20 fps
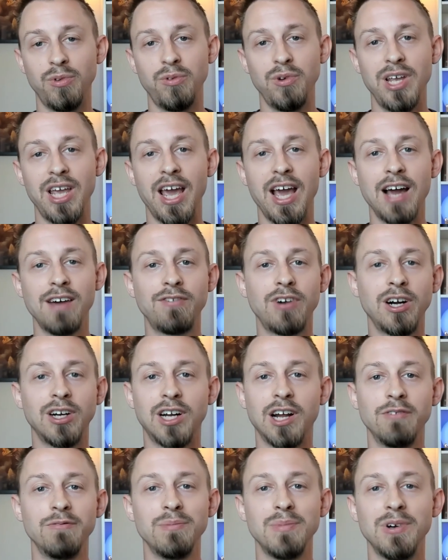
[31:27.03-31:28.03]
have our
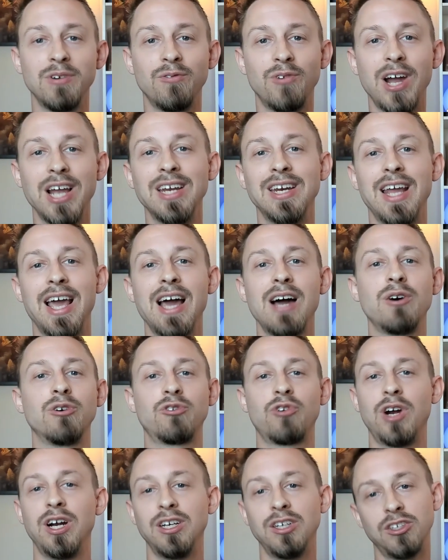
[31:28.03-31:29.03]
government right now
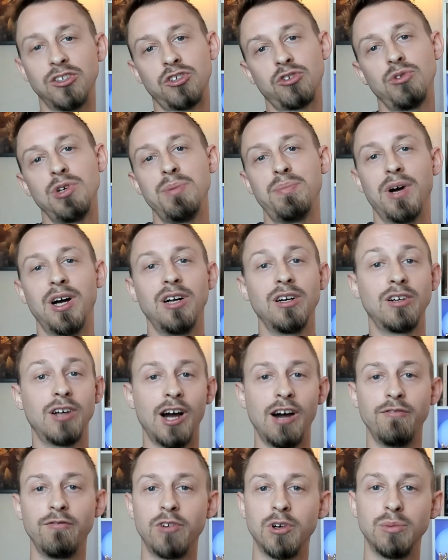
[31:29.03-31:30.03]
trying to sweep
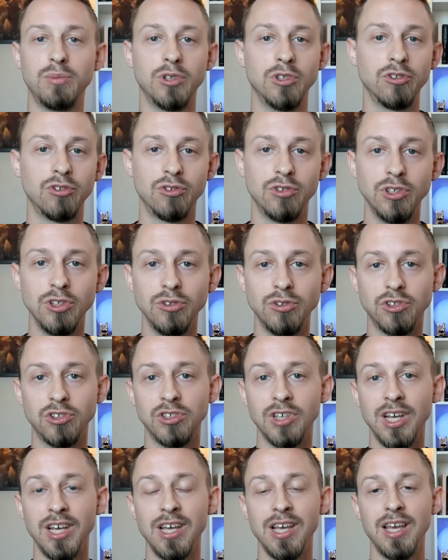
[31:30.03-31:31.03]
uncomfortable truths
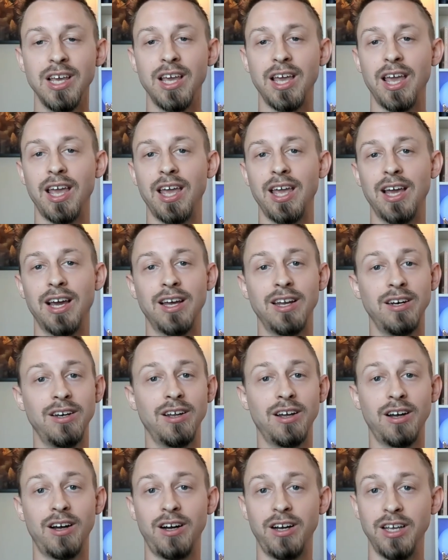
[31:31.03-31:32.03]
and
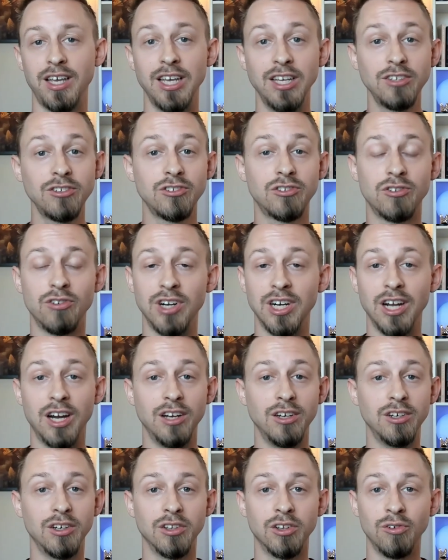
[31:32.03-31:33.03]
history
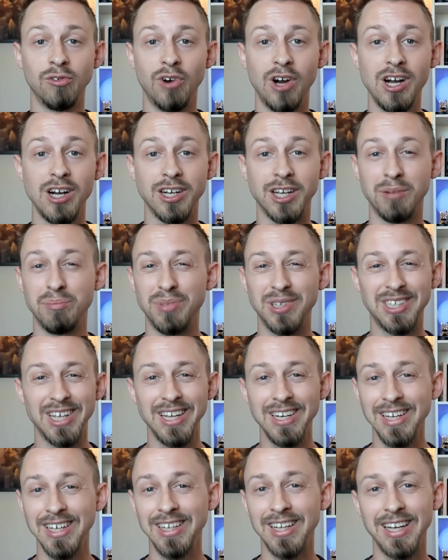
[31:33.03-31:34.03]
under the rug and
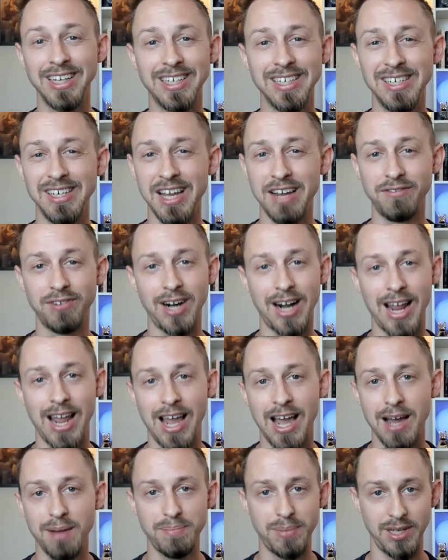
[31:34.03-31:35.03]
pretending like it never
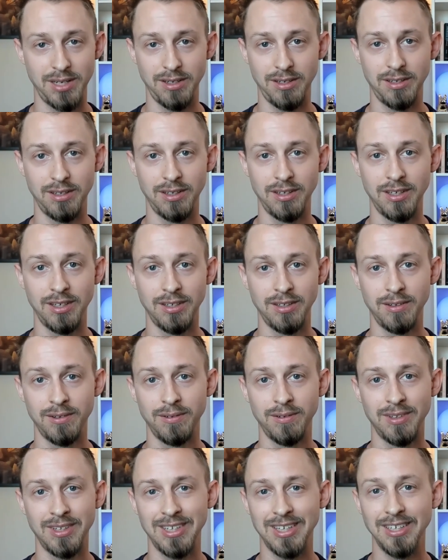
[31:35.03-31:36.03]
happened.
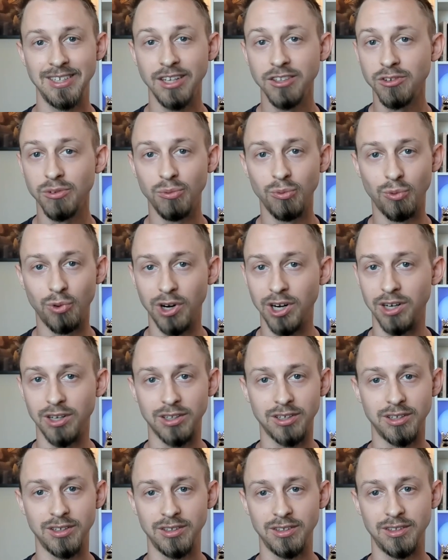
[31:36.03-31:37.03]
It doesn't
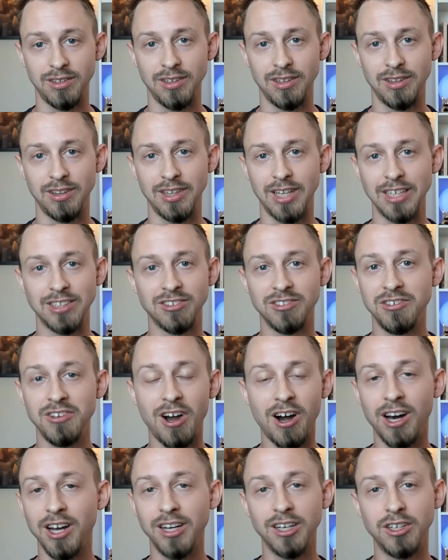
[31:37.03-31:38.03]
work. That's
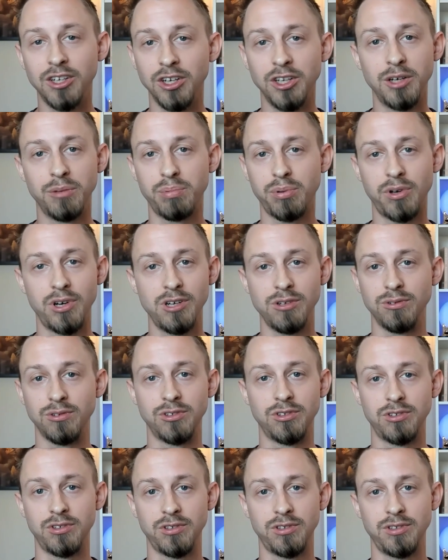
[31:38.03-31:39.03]
not a good
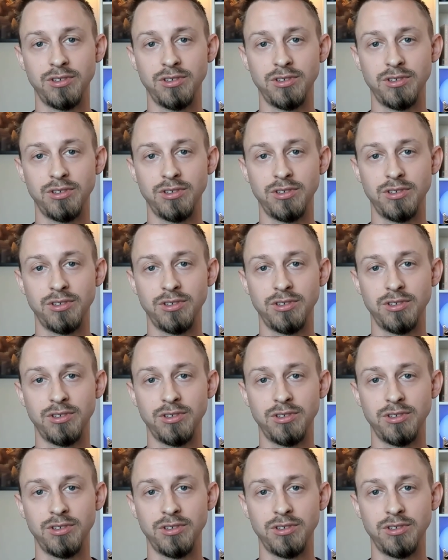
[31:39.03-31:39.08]
approach.